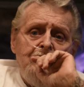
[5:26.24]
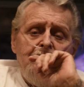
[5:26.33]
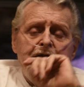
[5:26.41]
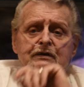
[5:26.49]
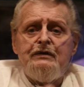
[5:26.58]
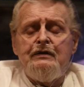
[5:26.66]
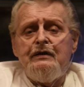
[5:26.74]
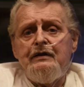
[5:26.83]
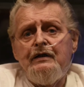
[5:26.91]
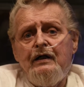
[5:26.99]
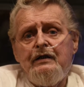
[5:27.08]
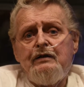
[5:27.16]
I seen
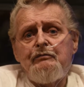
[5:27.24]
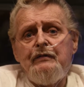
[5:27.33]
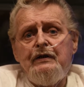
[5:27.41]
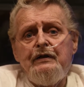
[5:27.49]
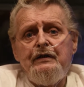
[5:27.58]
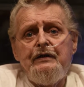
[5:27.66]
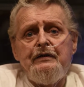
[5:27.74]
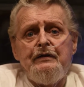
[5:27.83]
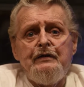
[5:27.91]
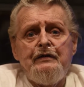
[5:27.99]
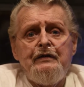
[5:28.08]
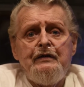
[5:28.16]
a guy come in here,
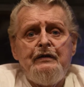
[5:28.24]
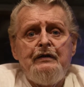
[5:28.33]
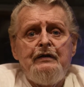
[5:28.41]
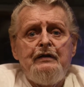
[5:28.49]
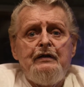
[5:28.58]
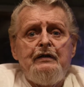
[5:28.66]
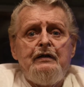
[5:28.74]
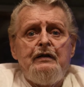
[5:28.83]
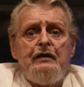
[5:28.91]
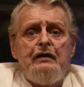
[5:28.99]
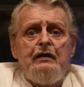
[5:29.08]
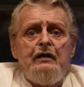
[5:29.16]

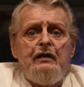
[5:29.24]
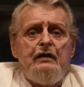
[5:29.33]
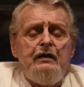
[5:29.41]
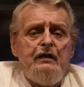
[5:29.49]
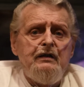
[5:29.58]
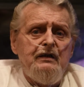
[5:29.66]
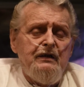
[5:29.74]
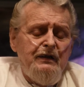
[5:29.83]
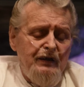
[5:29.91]
and he had the